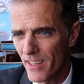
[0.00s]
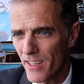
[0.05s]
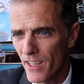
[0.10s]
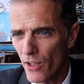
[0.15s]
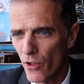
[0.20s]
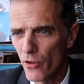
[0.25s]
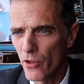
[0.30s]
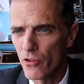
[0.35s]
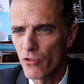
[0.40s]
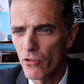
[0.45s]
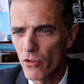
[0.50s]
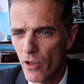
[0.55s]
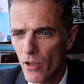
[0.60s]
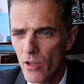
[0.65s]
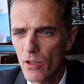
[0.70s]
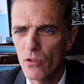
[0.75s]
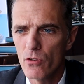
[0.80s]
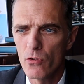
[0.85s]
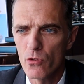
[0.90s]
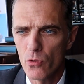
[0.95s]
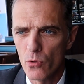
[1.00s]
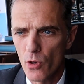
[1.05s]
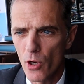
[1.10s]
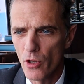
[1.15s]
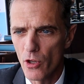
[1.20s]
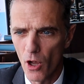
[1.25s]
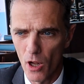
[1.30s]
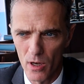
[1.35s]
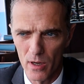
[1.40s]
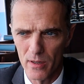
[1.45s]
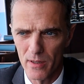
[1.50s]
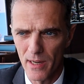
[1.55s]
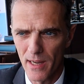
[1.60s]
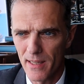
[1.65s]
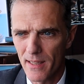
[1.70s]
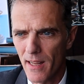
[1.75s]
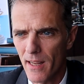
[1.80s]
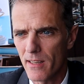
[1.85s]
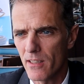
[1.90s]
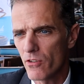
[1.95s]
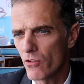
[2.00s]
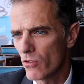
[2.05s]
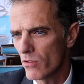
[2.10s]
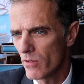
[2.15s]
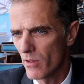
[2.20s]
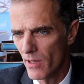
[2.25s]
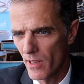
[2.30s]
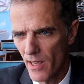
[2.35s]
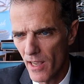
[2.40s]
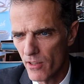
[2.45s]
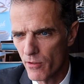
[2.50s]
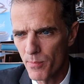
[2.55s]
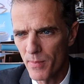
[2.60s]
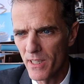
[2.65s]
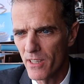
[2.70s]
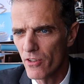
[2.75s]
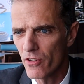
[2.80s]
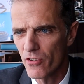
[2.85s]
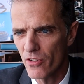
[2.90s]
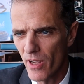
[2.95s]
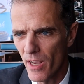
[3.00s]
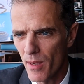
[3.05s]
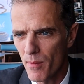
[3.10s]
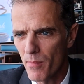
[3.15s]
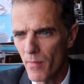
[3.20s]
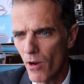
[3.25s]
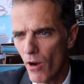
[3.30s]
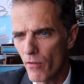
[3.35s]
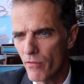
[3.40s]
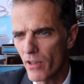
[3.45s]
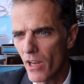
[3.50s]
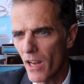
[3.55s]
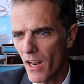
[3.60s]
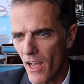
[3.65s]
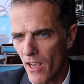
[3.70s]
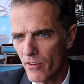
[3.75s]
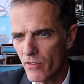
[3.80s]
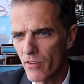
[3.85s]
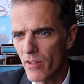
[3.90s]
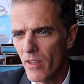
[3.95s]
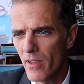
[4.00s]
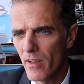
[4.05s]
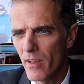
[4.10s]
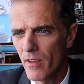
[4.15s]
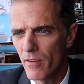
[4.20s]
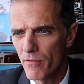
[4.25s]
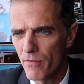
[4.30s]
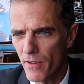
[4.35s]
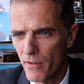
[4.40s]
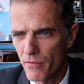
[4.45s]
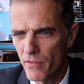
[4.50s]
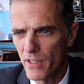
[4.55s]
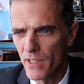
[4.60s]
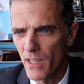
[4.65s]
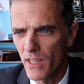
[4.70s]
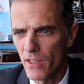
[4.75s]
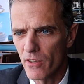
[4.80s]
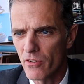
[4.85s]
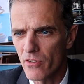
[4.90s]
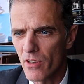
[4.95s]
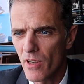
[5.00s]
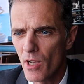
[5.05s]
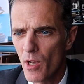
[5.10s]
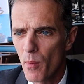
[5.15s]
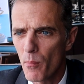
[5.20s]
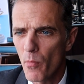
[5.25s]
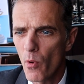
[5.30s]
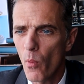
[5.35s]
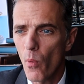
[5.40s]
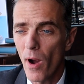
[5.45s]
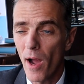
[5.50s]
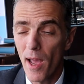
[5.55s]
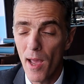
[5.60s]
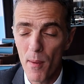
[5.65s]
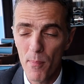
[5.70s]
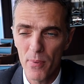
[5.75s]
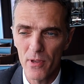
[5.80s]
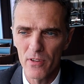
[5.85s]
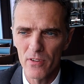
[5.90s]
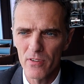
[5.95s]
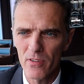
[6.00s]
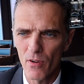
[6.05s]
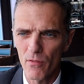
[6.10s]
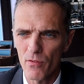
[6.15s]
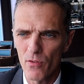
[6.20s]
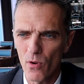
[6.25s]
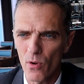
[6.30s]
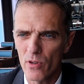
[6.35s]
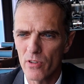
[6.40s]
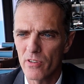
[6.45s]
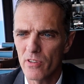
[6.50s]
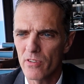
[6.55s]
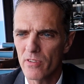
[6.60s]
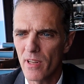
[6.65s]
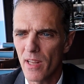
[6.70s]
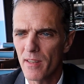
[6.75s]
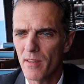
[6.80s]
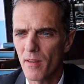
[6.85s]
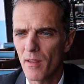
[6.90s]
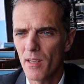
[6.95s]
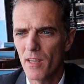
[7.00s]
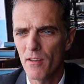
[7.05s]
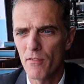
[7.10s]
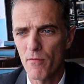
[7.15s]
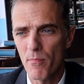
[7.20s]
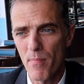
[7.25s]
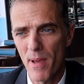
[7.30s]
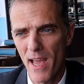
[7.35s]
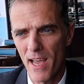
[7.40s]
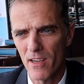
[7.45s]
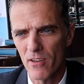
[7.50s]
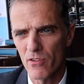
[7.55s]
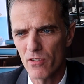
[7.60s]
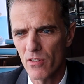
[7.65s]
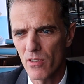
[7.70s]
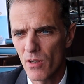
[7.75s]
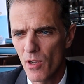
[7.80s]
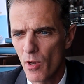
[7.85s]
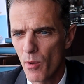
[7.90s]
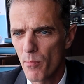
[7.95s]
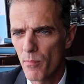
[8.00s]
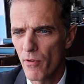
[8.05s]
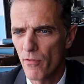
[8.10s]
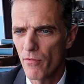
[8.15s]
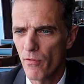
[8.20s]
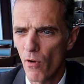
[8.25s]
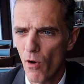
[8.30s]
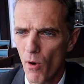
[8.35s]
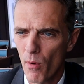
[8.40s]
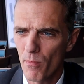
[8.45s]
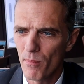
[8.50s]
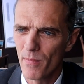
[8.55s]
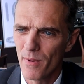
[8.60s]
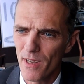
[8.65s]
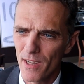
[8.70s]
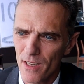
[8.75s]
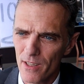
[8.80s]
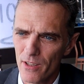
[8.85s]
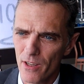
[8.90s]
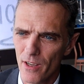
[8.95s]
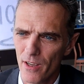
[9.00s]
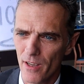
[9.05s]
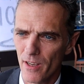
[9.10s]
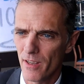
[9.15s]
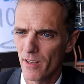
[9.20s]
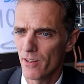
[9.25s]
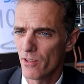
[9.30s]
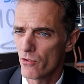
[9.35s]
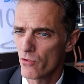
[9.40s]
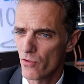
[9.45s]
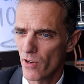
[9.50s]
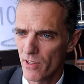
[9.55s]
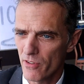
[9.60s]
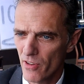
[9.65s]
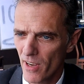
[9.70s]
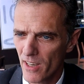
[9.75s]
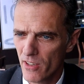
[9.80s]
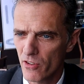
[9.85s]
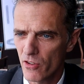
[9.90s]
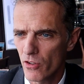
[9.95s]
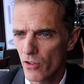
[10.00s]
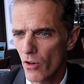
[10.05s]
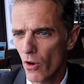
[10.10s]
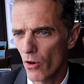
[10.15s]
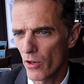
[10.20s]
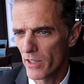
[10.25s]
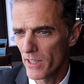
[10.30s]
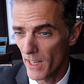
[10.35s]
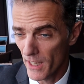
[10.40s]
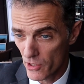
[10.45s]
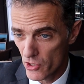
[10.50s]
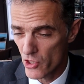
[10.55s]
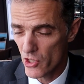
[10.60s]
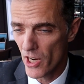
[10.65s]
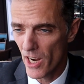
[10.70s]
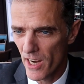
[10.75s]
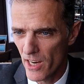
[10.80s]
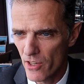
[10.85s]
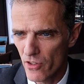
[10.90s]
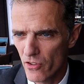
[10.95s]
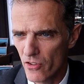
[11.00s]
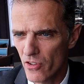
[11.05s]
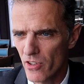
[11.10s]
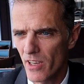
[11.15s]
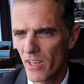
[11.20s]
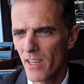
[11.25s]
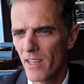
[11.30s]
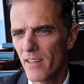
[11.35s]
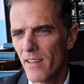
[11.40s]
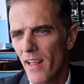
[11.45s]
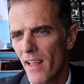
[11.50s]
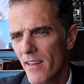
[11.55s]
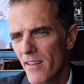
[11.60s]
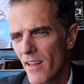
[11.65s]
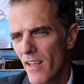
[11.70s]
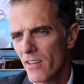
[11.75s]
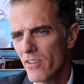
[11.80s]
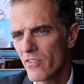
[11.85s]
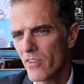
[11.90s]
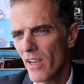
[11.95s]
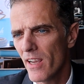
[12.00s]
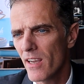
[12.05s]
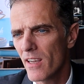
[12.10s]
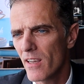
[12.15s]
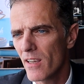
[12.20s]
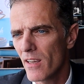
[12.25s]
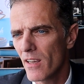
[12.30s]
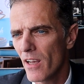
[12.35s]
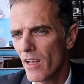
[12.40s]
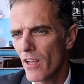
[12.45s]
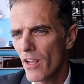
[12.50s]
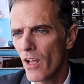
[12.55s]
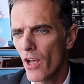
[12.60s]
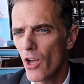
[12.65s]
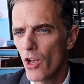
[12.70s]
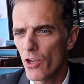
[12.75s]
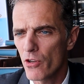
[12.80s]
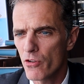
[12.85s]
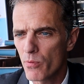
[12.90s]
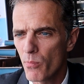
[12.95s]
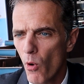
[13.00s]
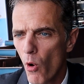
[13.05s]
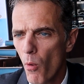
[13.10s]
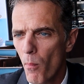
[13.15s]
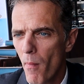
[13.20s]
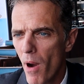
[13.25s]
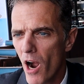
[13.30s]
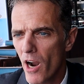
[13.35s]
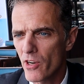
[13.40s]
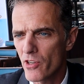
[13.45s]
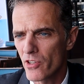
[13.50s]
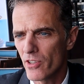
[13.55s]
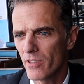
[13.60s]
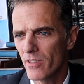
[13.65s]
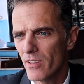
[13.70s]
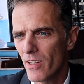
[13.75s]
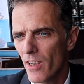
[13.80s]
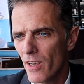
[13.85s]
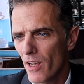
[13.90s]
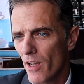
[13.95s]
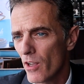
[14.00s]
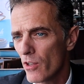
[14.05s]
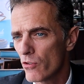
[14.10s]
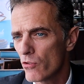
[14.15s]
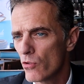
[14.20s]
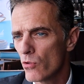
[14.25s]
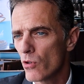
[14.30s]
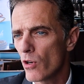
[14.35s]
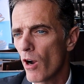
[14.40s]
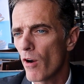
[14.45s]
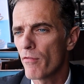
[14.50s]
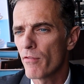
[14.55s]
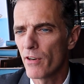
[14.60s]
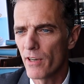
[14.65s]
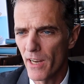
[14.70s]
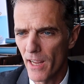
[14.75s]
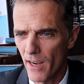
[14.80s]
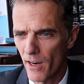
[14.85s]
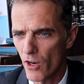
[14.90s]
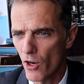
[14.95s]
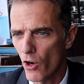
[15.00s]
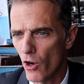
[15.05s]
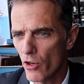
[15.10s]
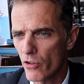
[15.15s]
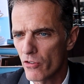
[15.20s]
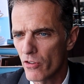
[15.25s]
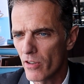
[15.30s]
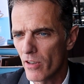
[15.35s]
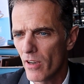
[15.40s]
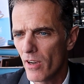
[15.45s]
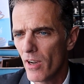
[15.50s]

guilders to the dollar, and that has been the same over the last 50 years. But what happens, of course, is that if banks perform the transaction or the exchange, then they take a small margin to cover their cost